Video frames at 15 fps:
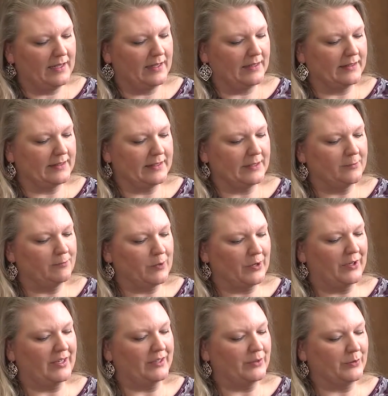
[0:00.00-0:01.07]
And
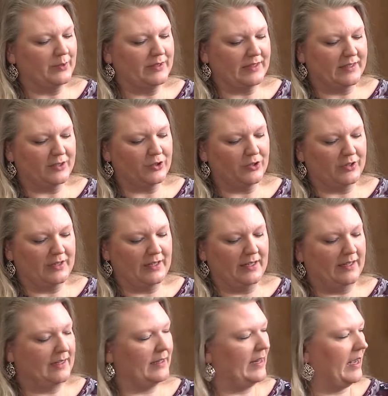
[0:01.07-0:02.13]
our next one's actually
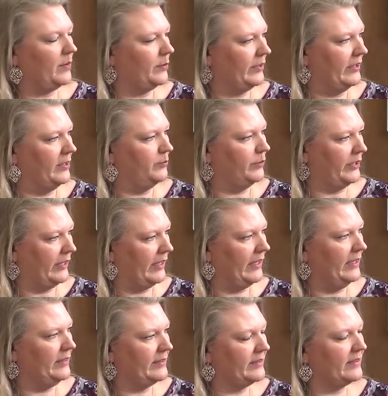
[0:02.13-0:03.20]
at Abilene
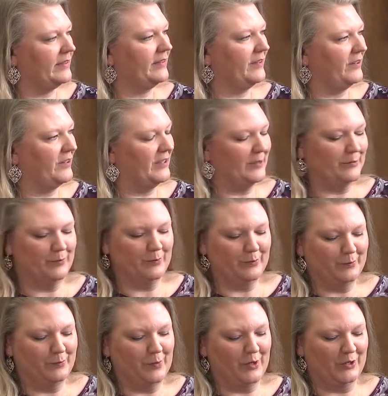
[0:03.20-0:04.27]
Place
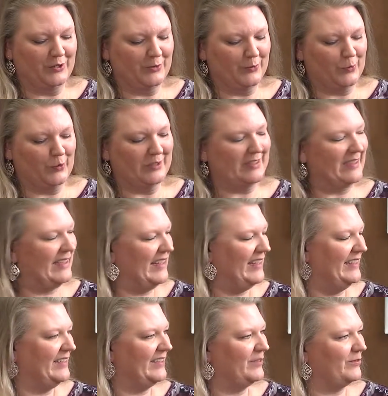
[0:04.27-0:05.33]
on March
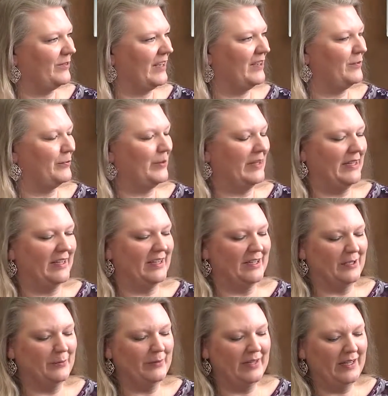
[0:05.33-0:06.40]
14th at 5
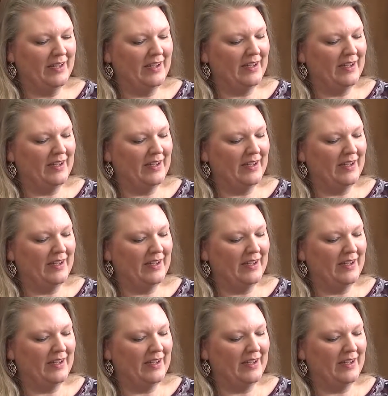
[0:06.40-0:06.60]
p.m.